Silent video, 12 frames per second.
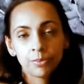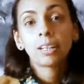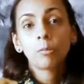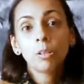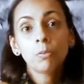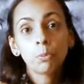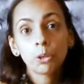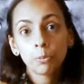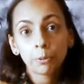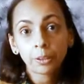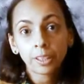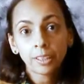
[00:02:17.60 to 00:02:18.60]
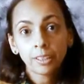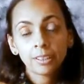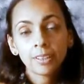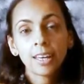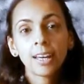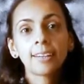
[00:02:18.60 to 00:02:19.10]
Starting with Burberry,
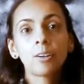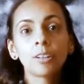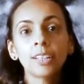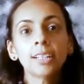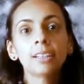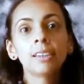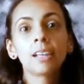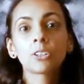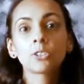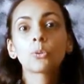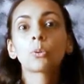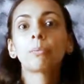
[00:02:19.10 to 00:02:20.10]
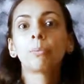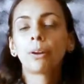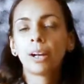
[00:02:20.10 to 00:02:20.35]
the iconic luxury